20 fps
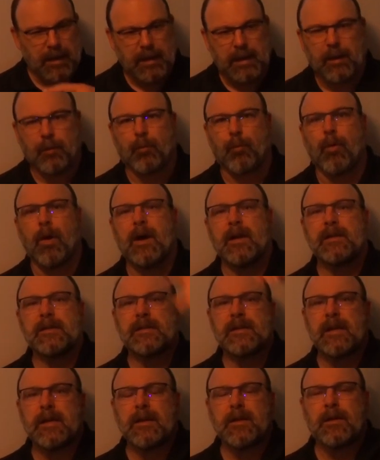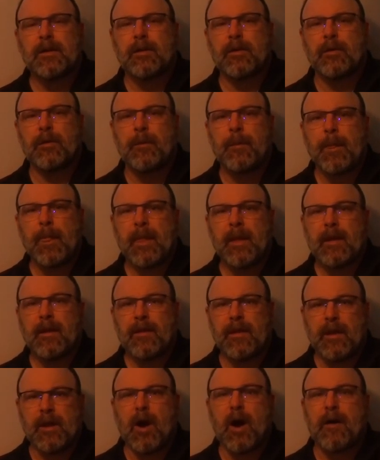He runs into
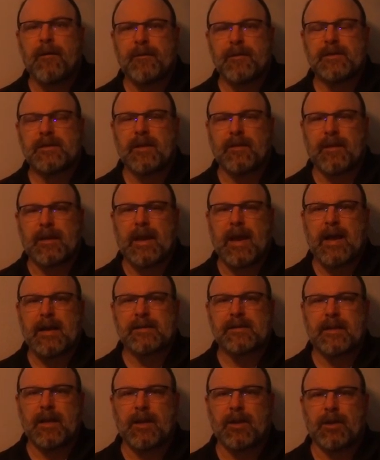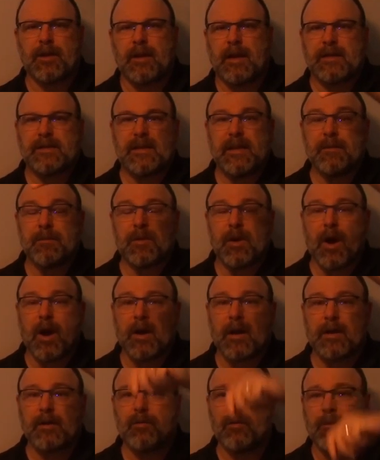the office at the gas station. I see him
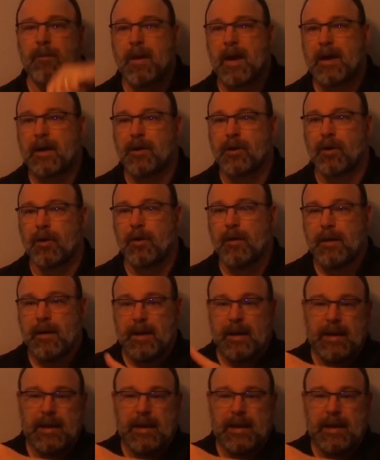talking to a manager.